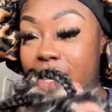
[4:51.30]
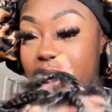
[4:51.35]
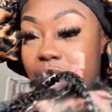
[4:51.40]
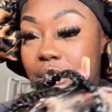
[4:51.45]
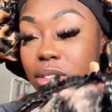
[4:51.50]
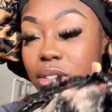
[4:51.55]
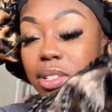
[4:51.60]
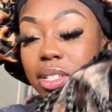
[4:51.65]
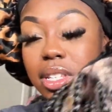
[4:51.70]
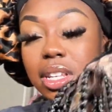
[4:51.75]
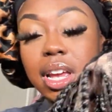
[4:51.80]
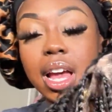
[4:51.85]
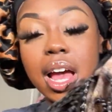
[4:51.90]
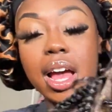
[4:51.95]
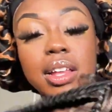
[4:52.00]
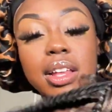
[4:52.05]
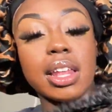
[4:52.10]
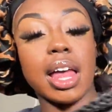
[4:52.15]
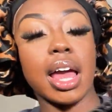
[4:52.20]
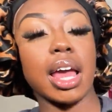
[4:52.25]
You see
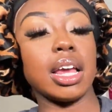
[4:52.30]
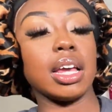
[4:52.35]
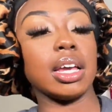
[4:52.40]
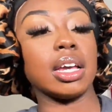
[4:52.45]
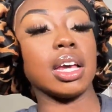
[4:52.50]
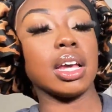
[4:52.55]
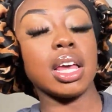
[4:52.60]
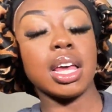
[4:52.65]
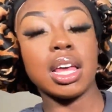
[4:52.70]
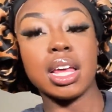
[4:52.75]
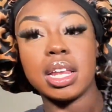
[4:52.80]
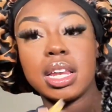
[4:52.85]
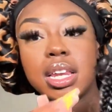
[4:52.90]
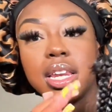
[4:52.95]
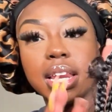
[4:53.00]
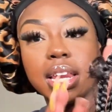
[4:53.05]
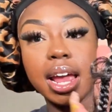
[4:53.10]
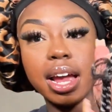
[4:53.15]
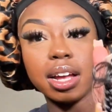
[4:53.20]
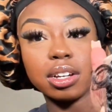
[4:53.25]
how, like,
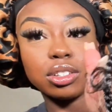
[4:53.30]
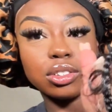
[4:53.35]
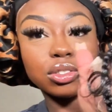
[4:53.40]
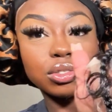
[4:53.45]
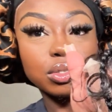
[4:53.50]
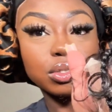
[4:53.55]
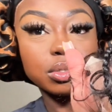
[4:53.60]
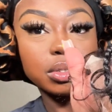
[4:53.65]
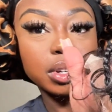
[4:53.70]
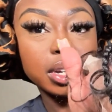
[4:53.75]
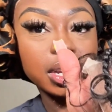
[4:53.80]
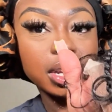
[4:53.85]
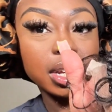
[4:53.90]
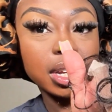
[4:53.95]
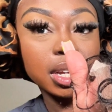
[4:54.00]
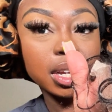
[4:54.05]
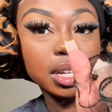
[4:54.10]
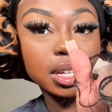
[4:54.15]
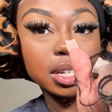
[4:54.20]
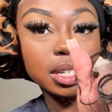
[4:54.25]
natural it
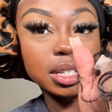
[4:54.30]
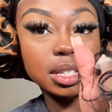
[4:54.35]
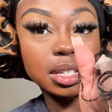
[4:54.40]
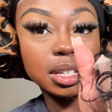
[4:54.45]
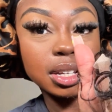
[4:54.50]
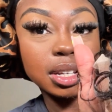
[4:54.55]
is?